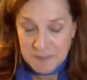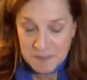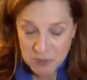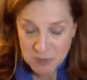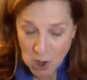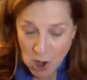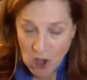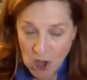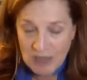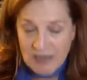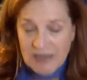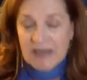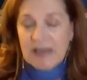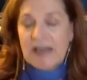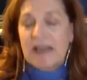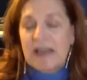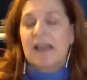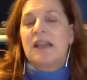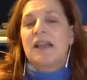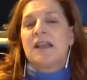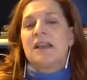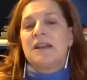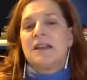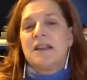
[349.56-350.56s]

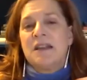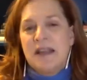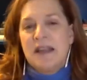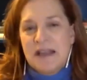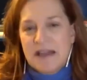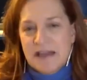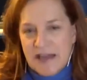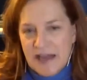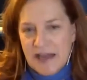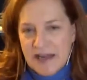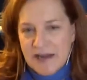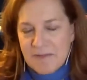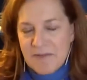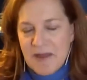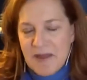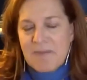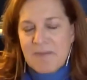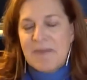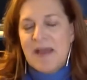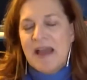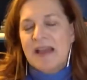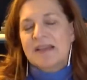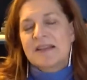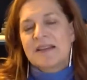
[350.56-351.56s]
talking and getting my
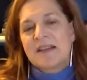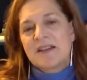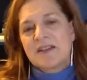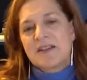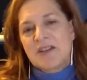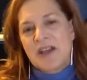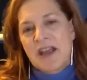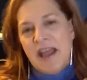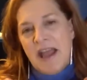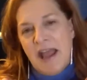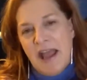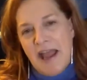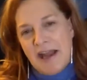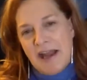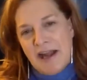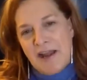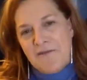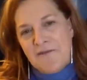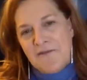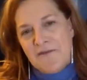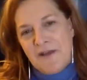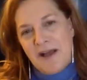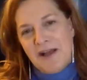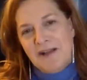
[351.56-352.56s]
message. And I
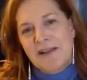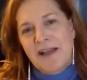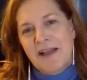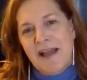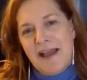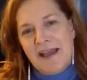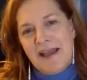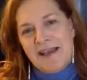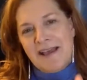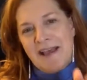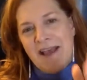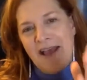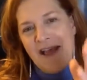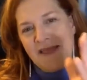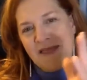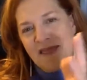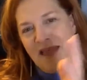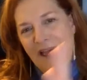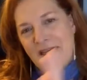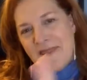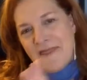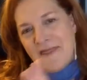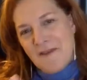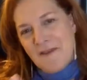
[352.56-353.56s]
felt like
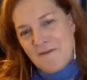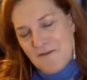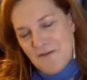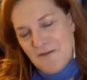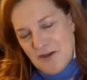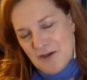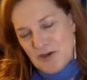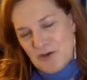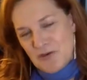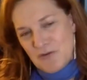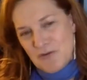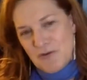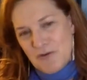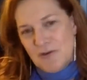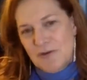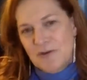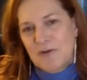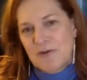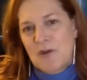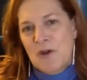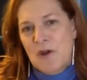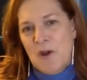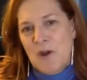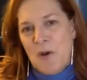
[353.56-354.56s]
then the visuals
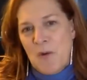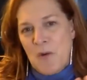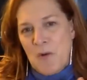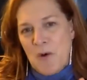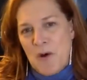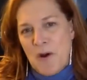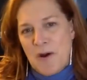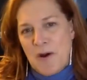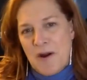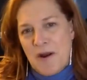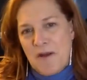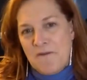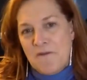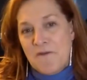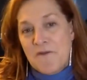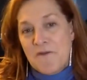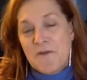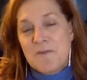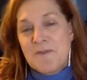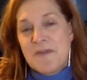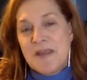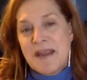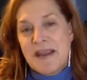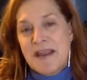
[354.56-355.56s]
were, for
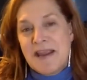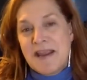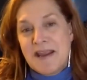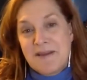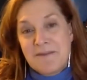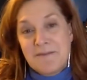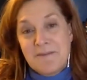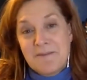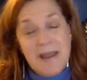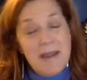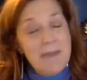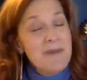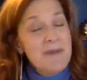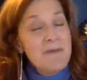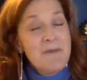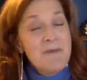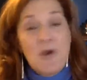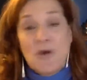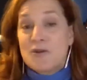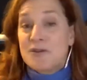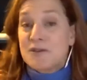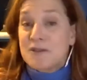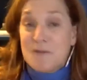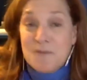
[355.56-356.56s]
me, maybe
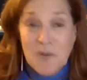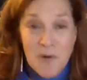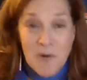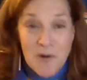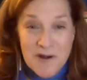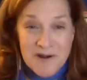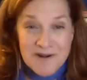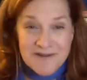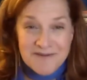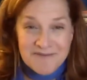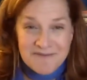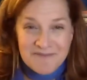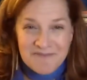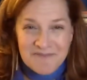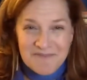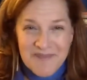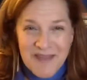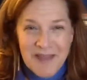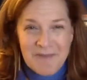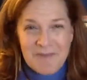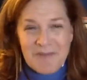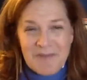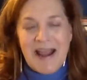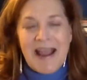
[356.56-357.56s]
most important,
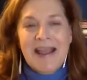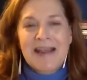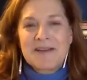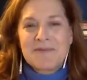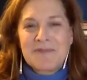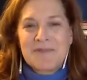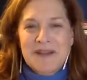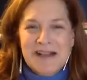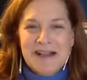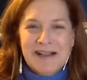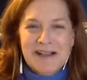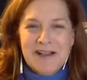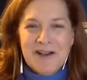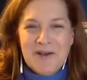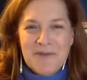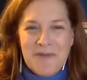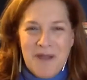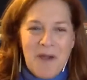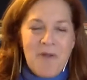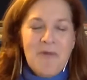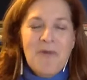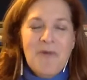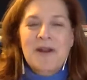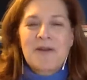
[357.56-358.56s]
but I had to be clear
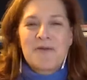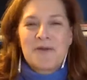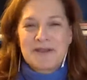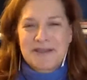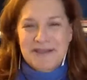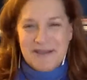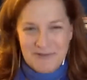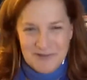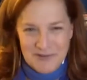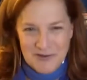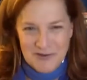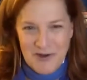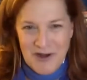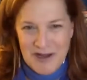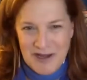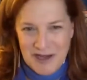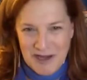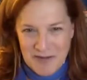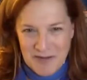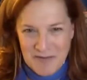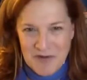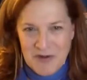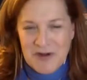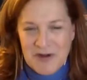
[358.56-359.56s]
about what it was I was trying to
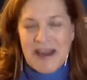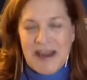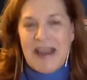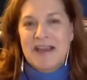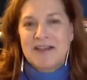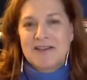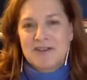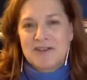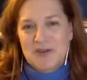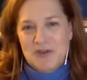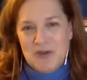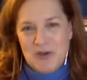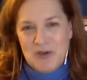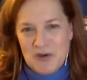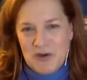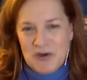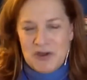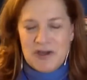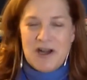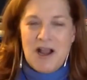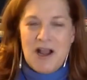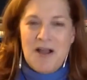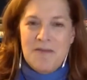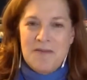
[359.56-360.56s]
communicate so you
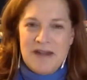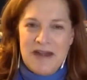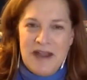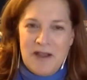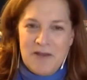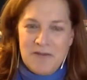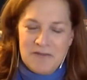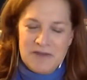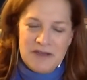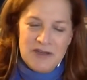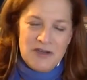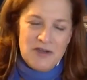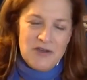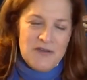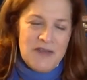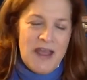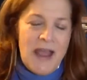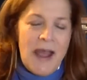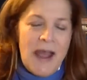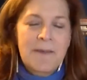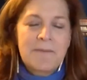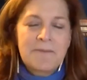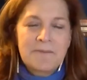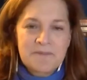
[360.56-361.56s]
could come and help me do
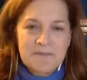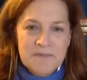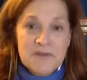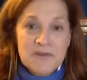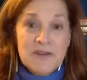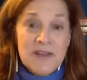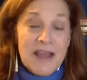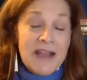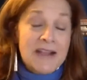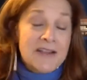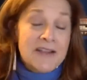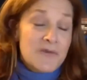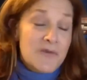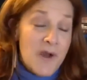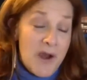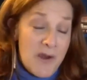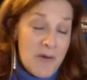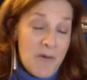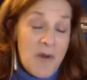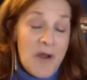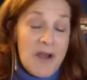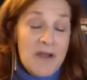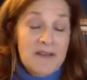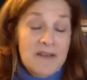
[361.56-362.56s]
that. So that's where I
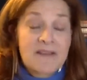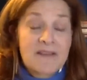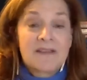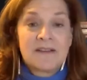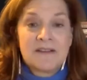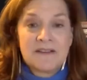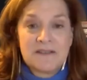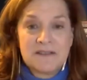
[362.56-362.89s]
was.